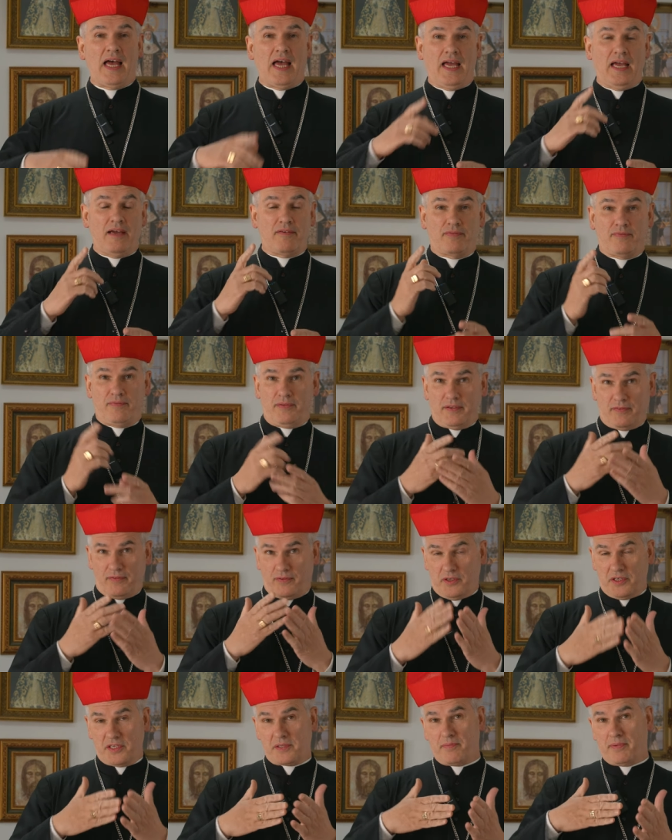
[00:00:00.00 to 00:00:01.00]
uh, the
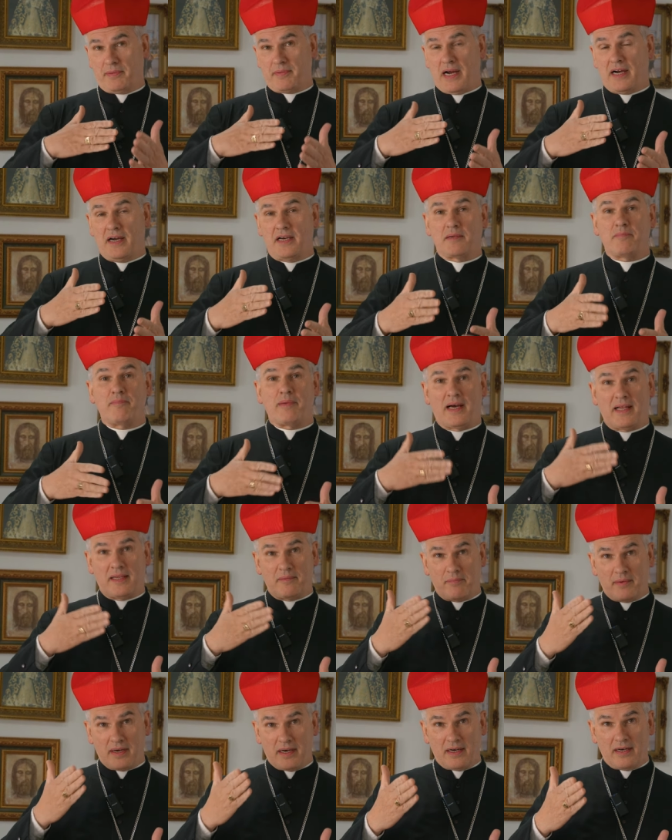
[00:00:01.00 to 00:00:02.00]
first part,
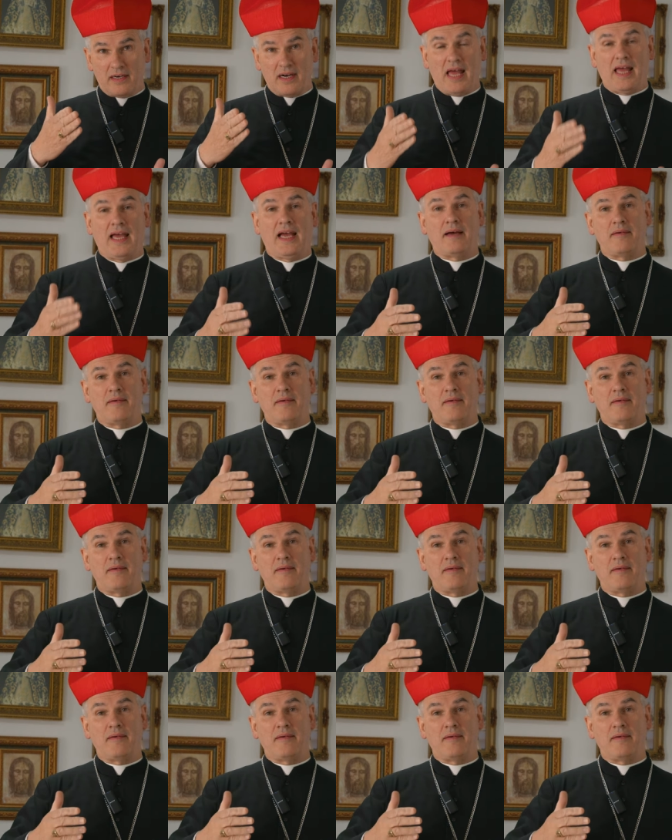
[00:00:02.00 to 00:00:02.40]
Palmar,